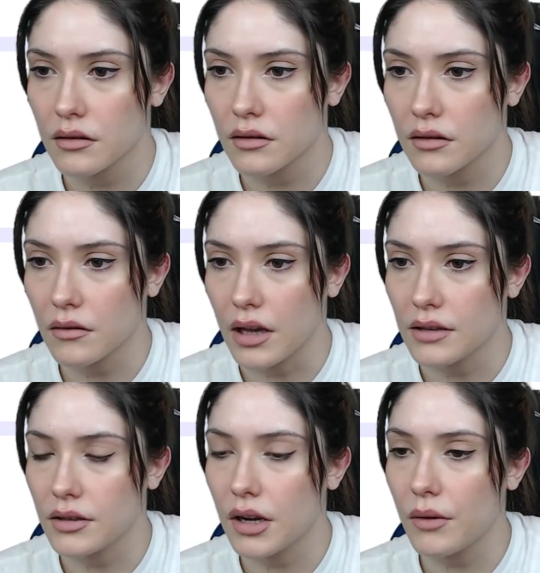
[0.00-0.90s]
Okay,
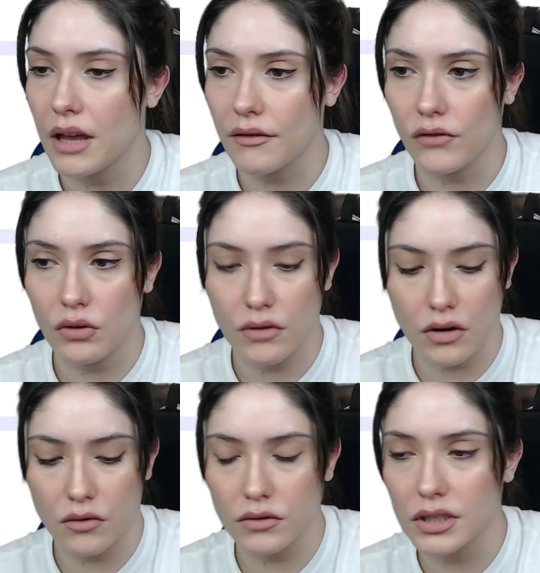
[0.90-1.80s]
so now we have a few
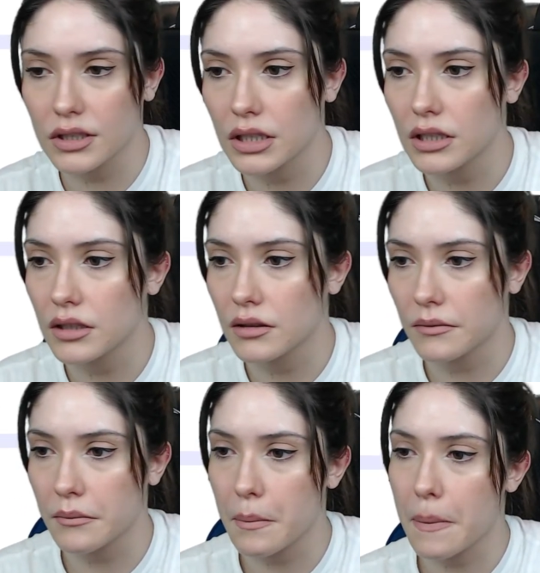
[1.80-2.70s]
nodes.
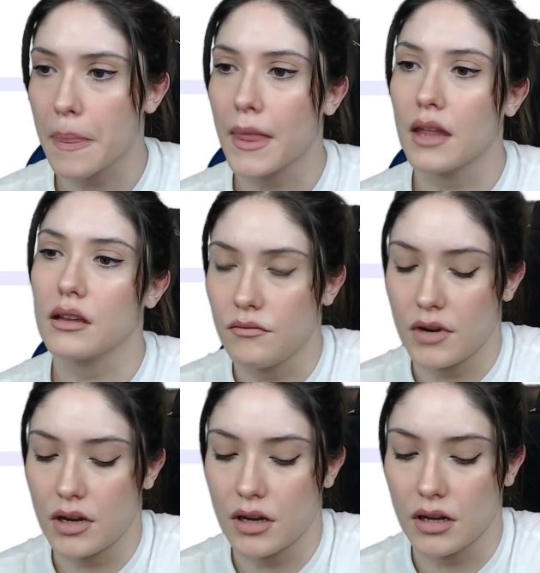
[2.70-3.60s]

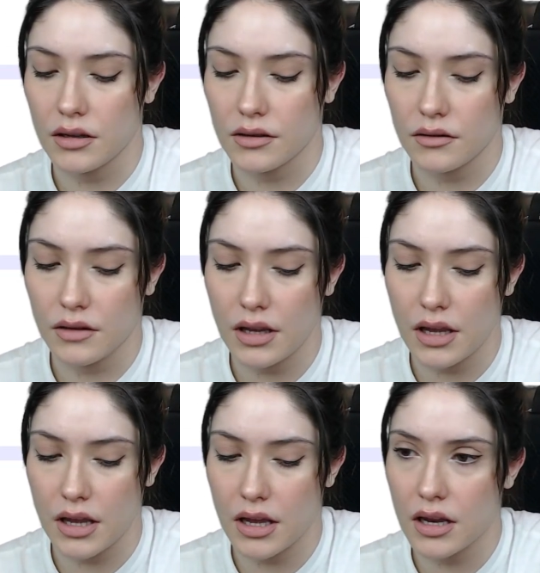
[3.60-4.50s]
Alright, so
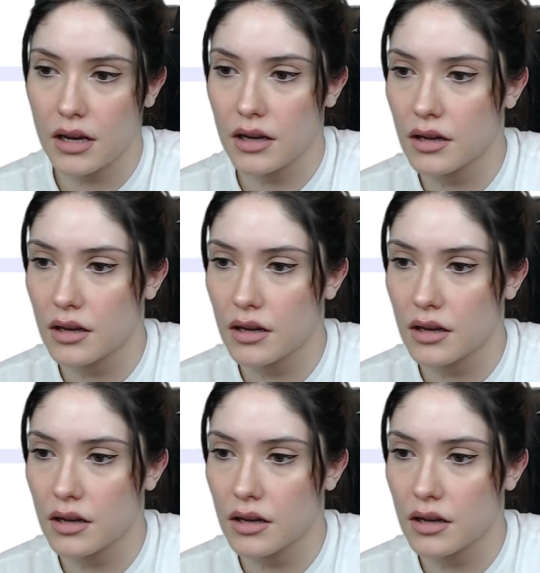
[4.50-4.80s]
head.